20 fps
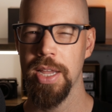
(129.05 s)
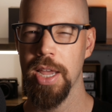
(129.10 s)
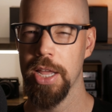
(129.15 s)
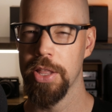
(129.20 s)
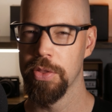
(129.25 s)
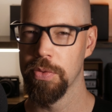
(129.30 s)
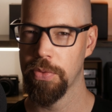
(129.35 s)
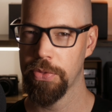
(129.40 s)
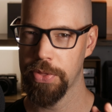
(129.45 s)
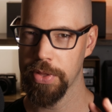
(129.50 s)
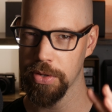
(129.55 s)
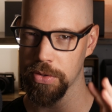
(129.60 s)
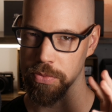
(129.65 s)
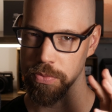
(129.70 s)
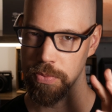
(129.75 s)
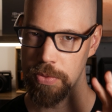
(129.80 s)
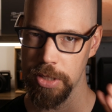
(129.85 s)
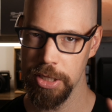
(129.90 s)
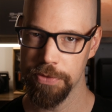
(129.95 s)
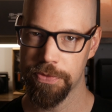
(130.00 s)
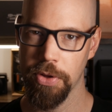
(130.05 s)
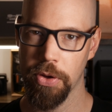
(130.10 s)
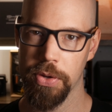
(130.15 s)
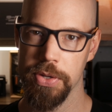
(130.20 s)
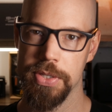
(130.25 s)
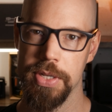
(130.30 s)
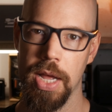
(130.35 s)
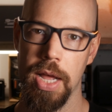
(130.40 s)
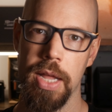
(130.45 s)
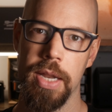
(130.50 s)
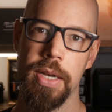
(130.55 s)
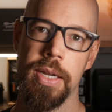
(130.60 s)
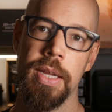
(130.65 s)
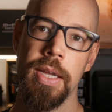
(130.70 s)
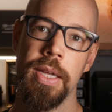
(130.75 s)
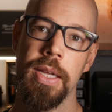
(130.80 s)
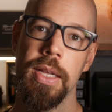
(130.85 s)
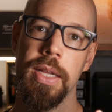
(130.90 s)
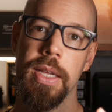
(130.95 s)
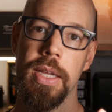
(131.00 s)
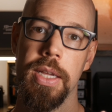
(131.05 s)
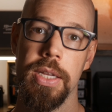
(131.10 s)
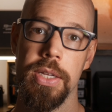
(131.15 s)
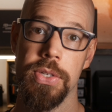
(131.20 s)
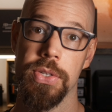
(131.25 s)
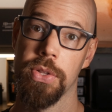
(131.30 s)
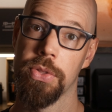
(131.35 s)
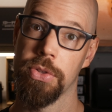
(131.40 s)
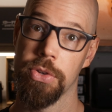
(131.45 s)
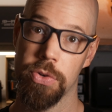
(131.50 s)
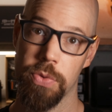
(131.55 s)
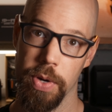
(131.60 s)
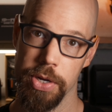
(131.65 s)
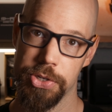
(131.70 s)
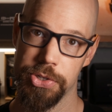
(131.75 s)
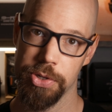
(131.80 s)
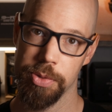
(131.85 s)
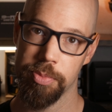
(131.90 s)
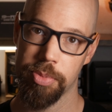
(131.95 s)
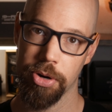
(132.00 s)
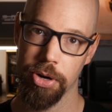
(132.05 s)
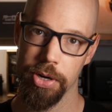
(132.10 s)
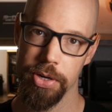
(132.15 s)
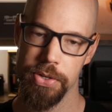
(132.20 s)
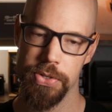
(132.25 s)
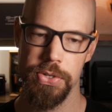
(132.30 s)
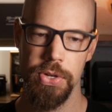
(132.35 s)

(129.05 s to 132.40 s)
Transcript: and the thing to really focus on is the question part.